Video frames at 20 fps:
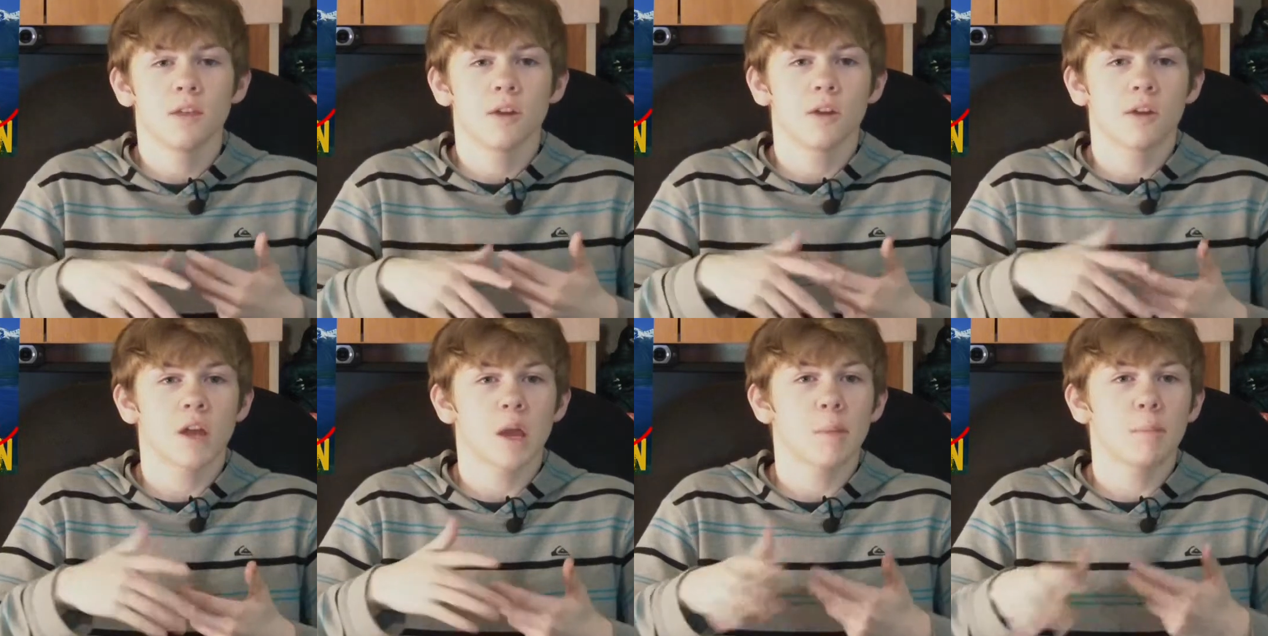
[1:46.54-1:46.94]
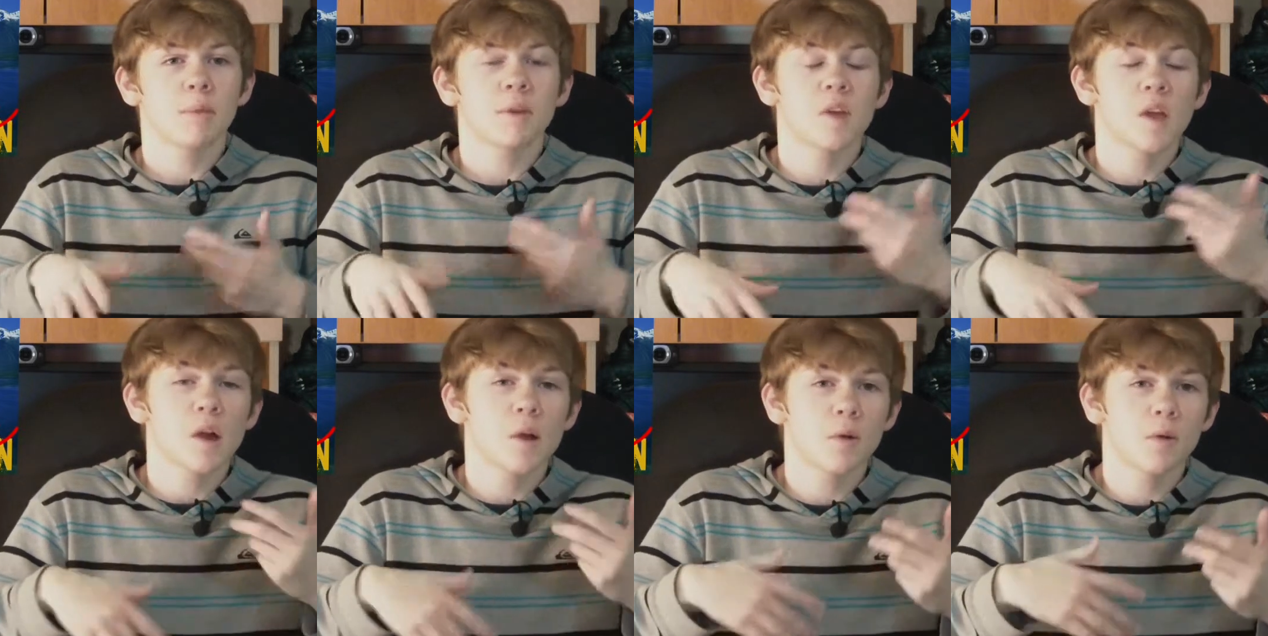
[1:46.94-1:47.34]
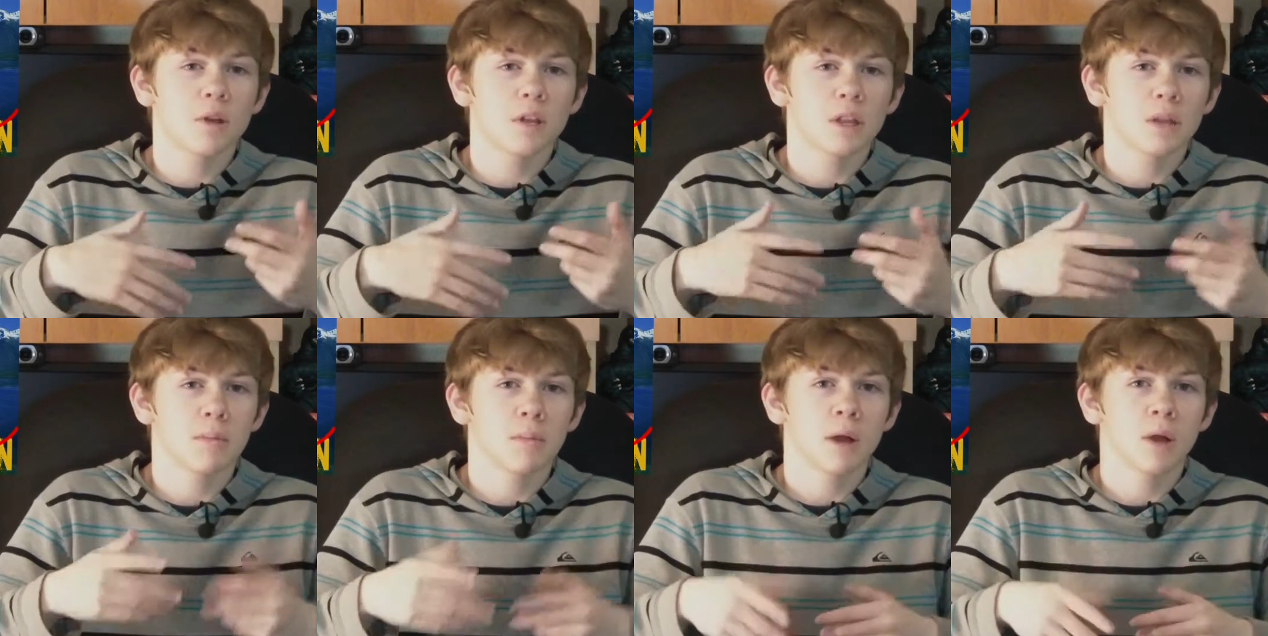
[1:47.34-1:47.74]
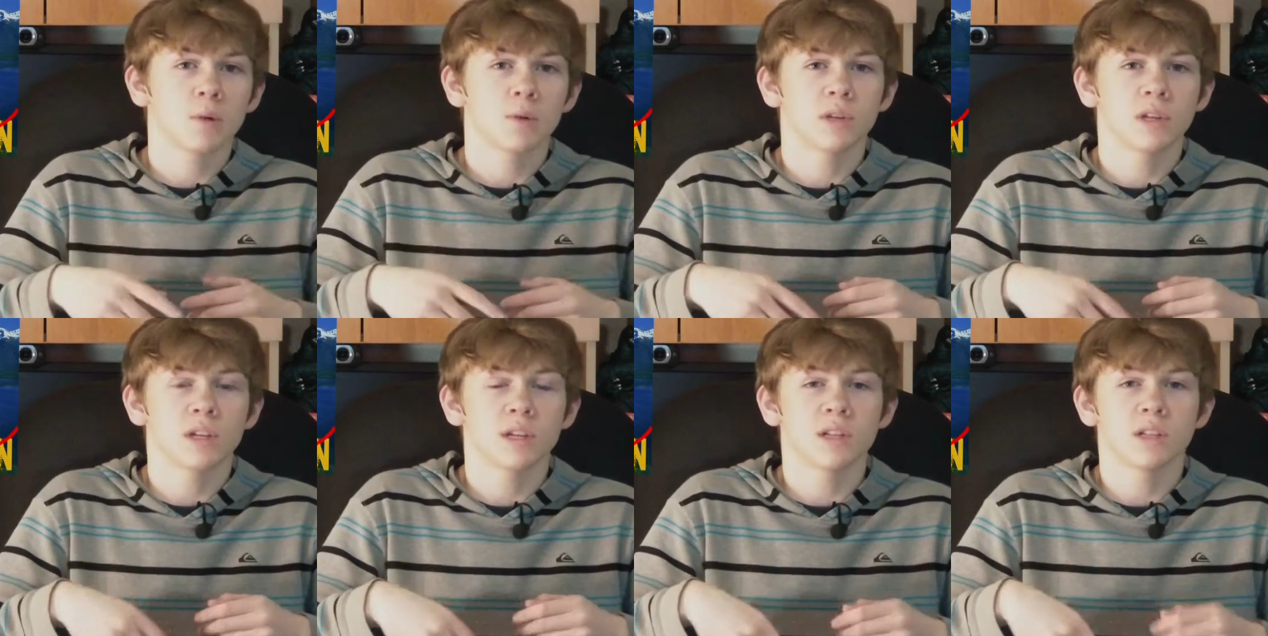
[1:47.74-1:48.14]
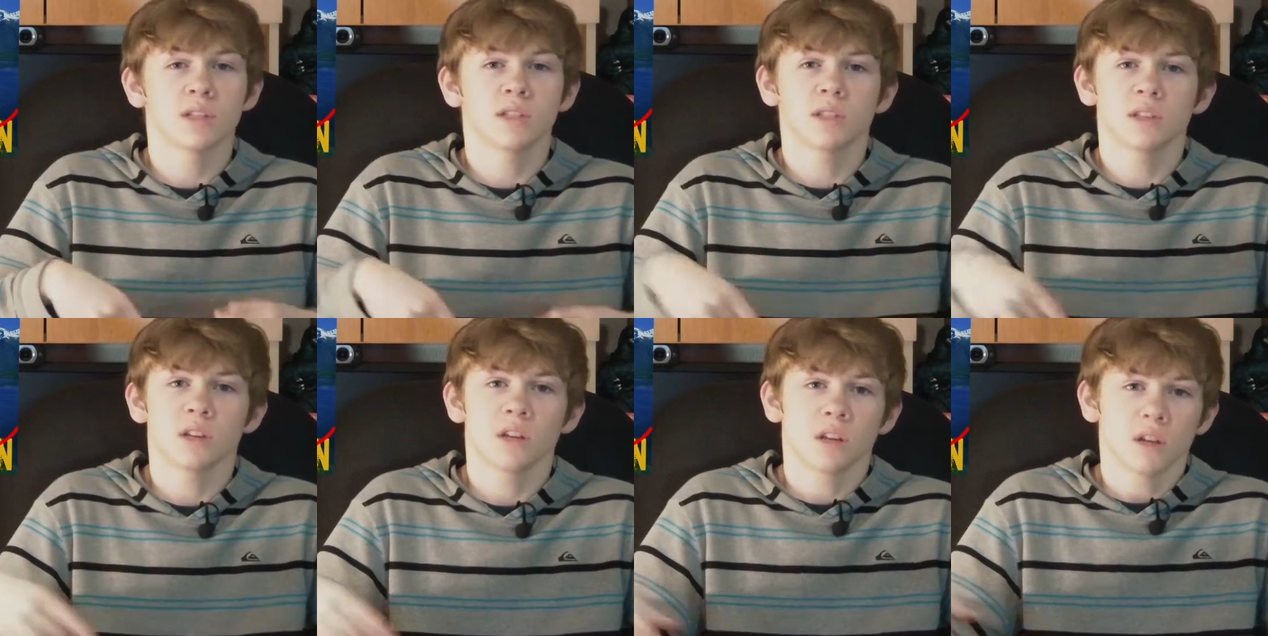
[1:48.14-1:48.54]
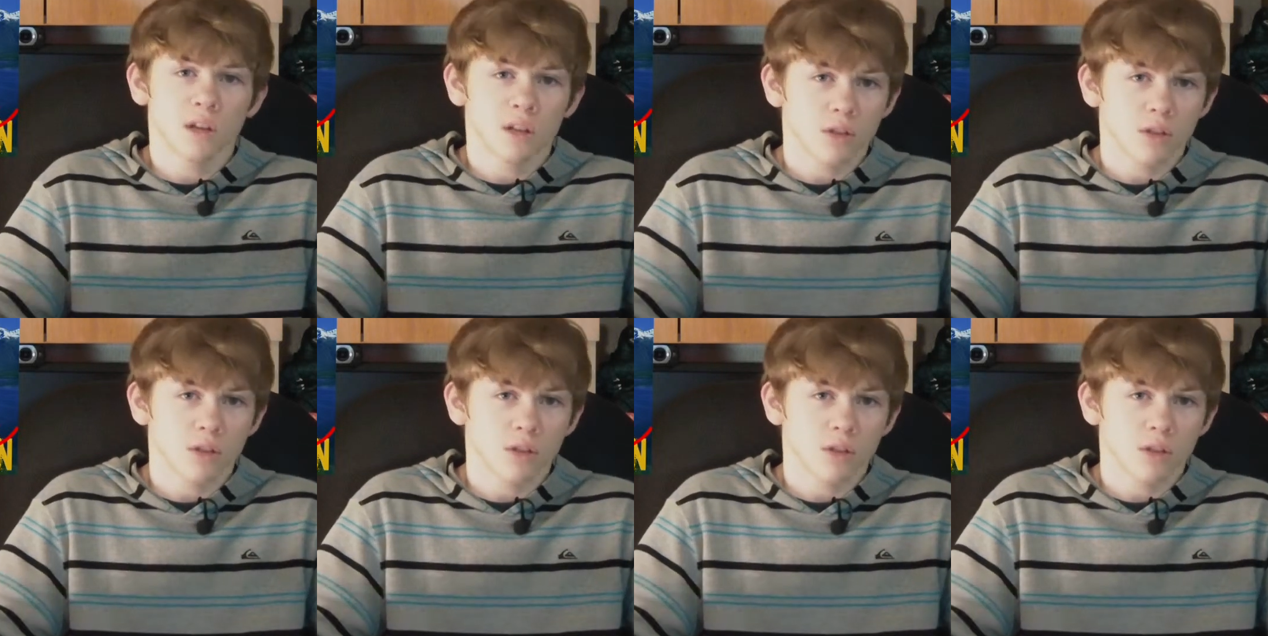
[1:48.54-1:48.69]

they're camping out in the mountains,